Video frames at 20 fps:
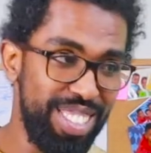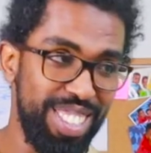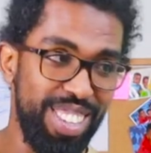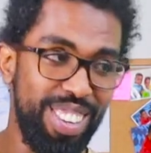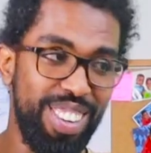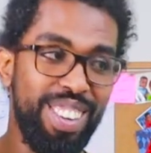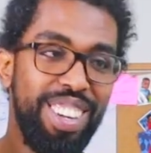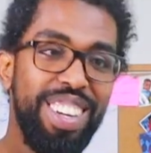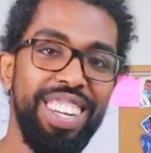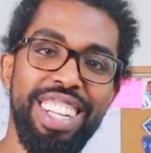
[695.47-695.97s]

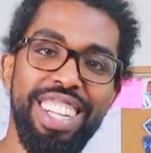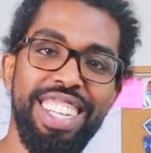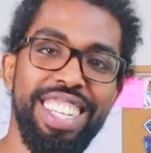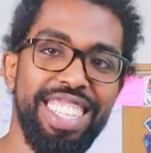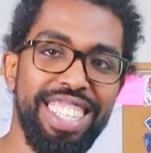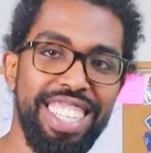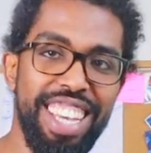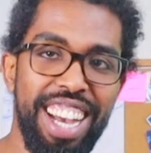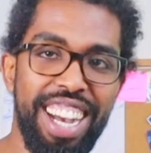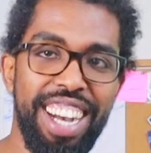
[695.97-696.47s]
So
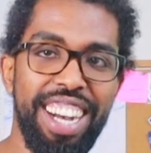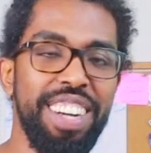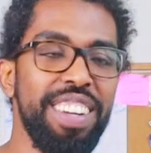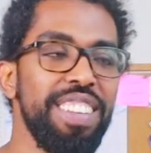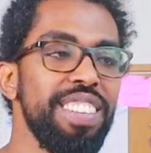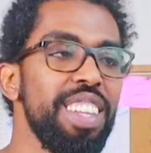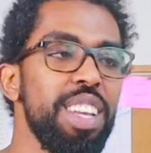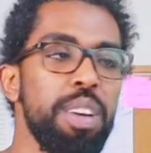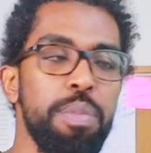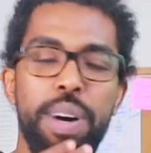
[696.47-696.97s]
yeah,
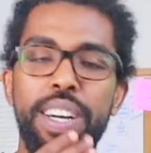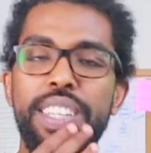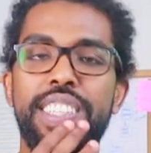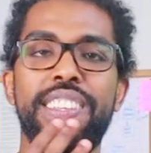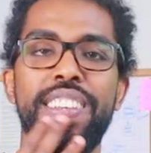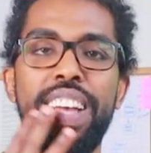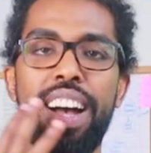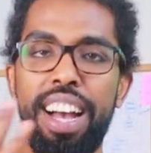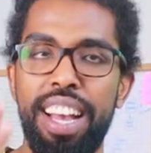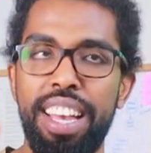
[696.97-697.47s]

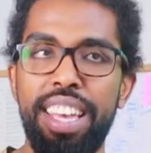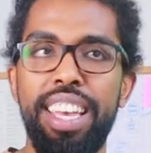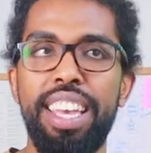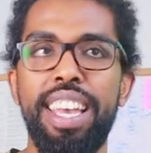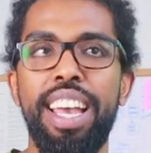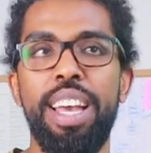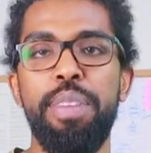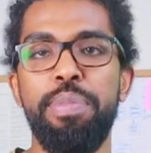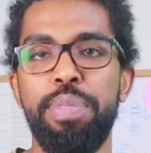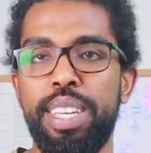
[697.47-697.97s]
but
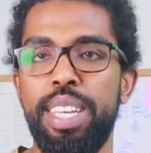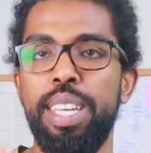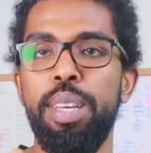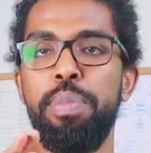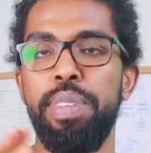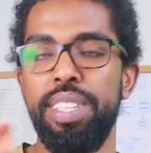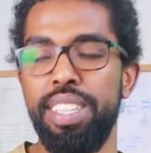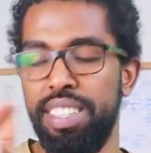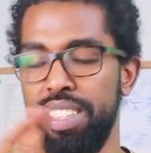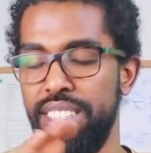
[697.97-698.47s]
I am
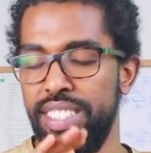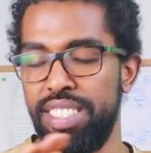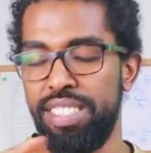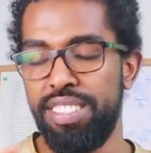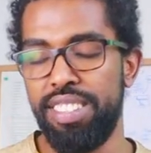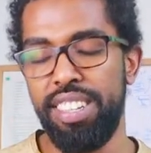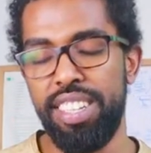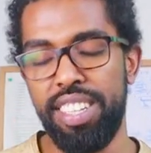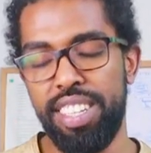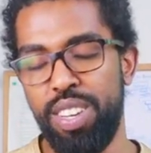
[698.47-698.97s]
keeping the
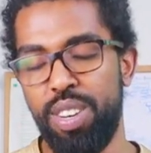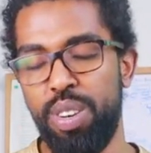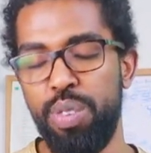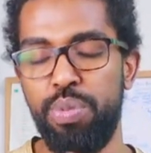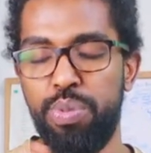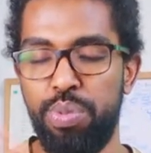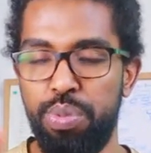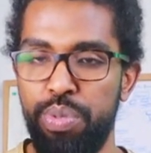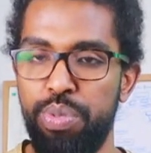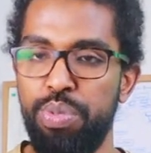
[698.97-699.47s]
streak
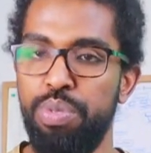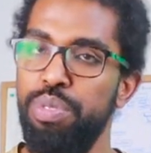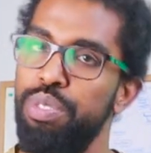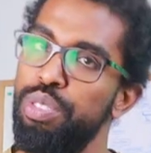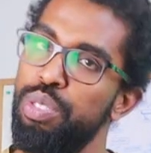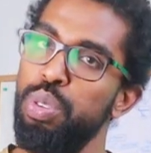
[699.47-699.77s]
of